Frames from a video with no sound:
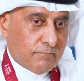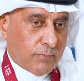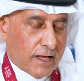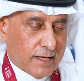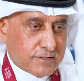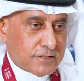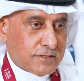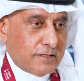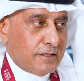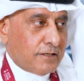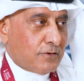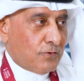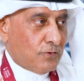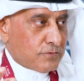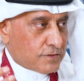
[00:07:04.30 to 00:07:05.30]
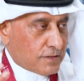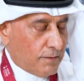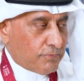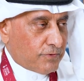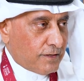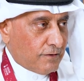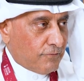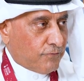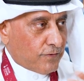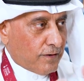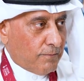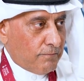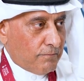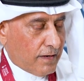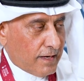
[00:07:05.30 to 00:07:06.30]
plastic or something
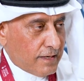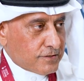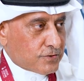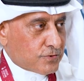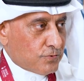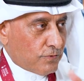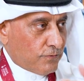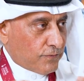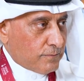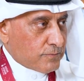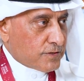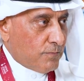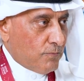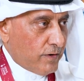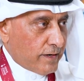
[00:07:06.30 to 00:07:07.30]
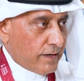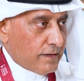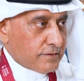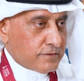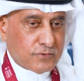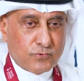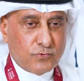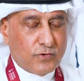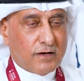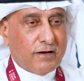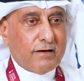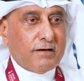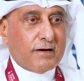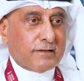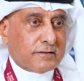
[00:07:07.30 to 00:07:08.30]
from us or from someone else. So you
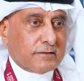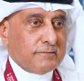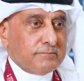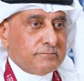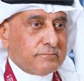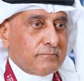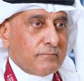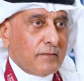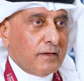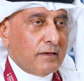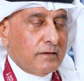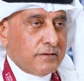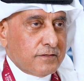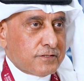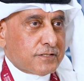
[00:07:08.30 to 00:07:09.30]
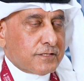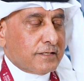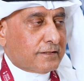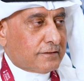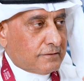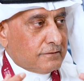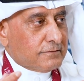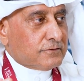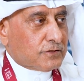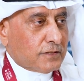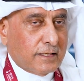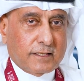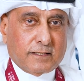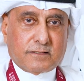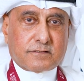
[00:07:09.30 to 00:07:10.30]
cannot restrict
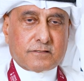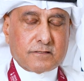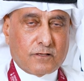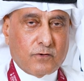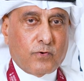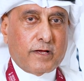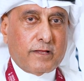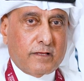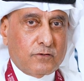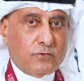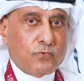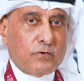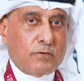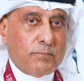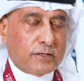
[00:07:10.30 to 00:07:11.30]
trades the way they do.